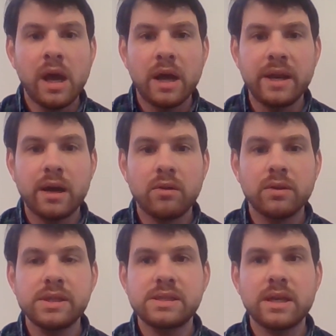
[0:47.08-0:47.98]
Now,
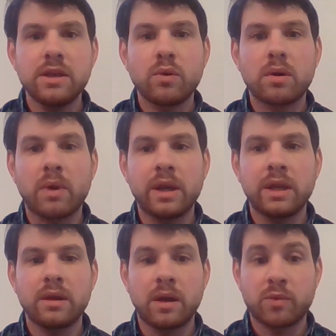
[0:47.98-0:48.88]
let's say you are
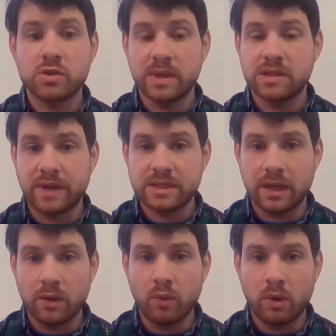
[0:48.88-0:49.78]
writing a persuasive
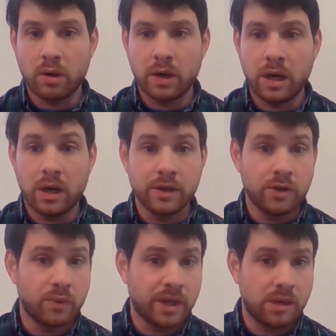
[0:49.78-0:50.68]
essay or
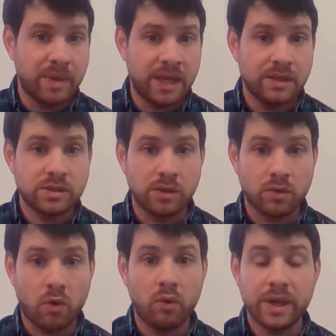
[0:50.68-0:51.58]
you're doing a debate. So your
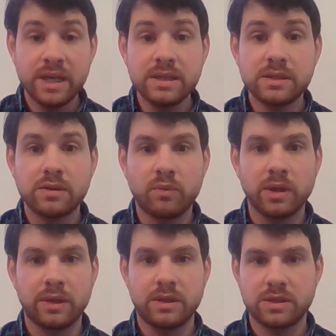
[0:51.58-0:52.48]
goal is to
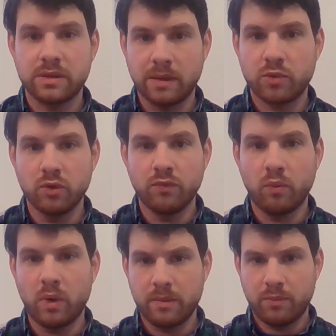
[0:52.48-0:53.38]
really just like
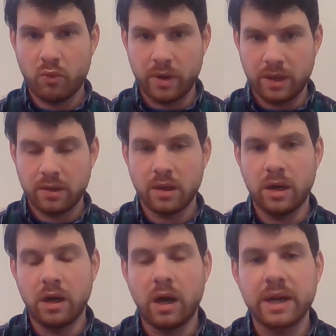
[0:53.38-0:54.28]
prove one point
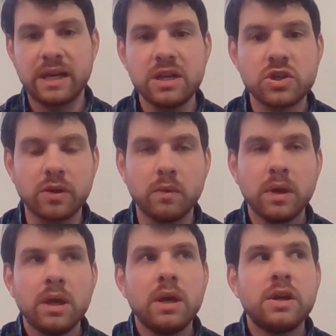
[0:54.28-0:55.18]
on an issue.
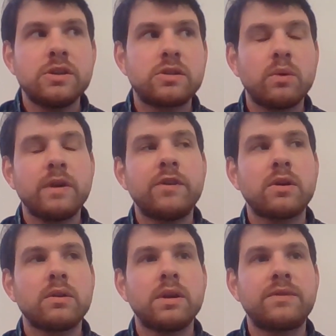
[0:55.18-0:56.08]
So
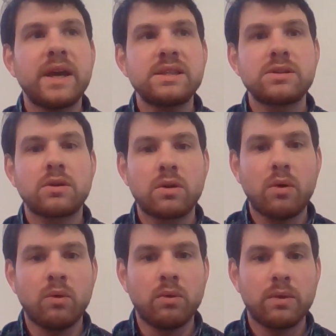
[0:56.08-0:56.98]
if that's your
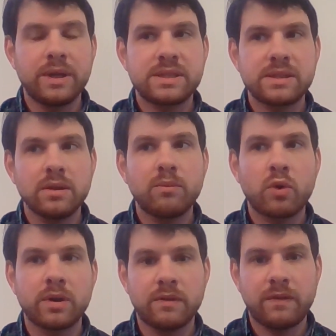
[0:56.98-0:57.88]
goal, it's still
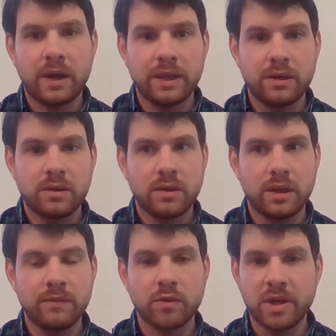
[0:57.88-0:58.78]
important to find
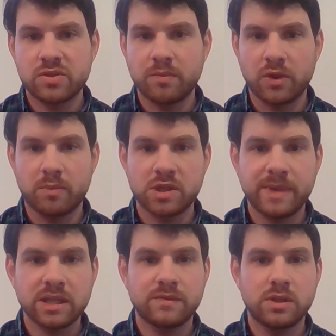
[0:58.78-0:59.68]
information from other
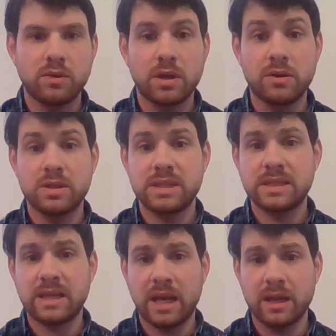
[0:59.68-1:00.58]
perspectives so you can
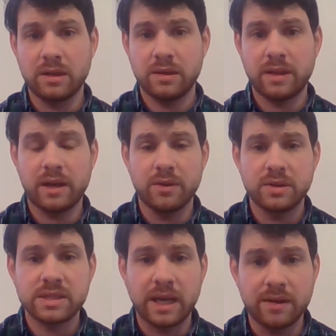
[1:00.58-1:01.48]
understand that
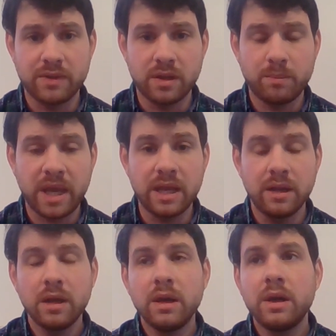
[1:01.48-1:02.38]
other side of the debate.